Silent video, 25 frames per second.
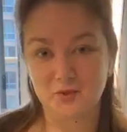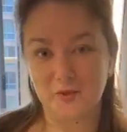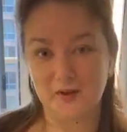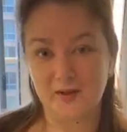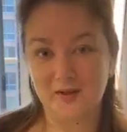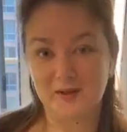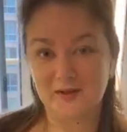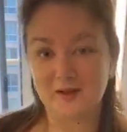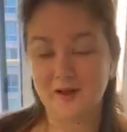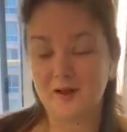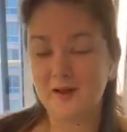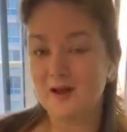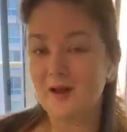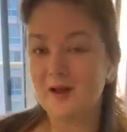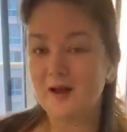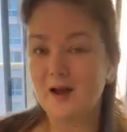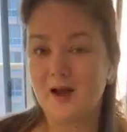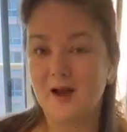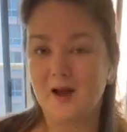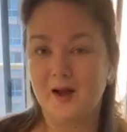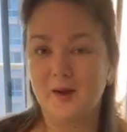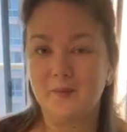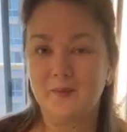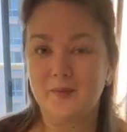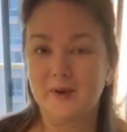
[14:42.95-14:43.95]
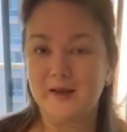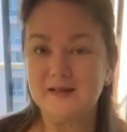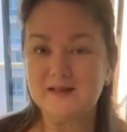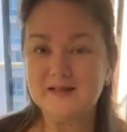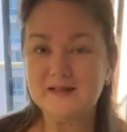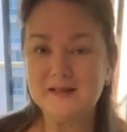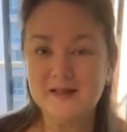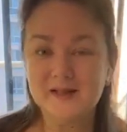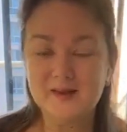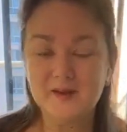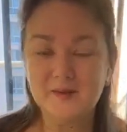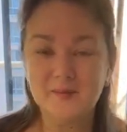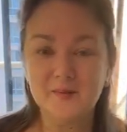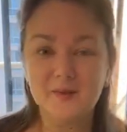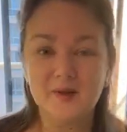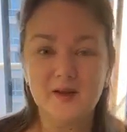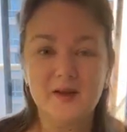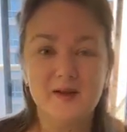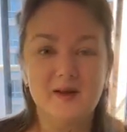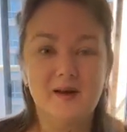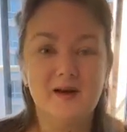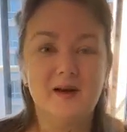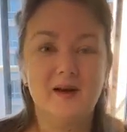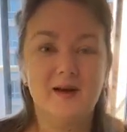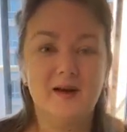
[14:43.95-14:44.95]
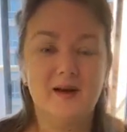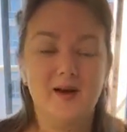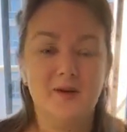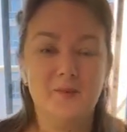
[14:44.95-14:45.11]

come join my team.